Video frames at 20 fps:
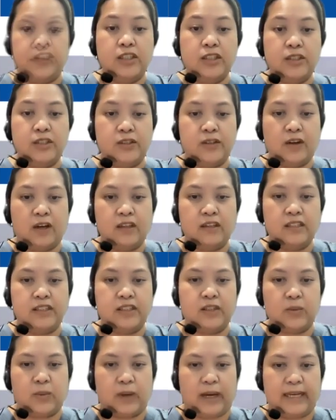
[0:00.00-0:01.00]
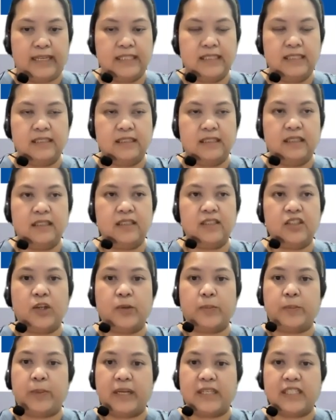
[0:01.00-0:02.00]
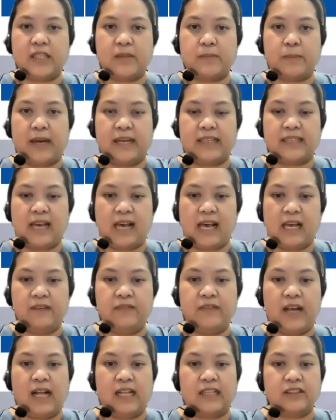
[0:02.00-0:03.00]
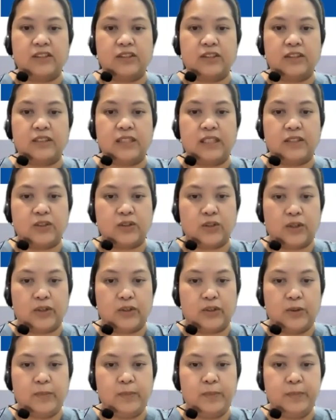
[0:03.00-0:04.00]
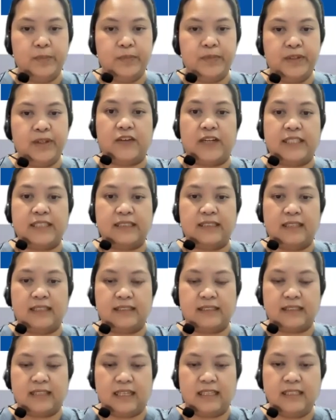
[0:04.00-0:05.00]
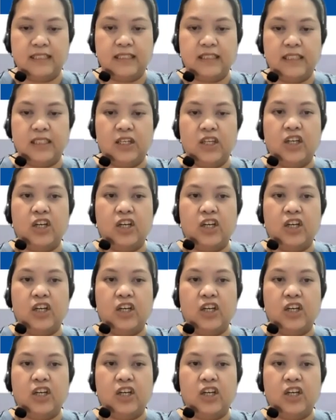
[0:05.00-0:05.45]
Neurology-wise, your patient might have altered sensorium, restlessness,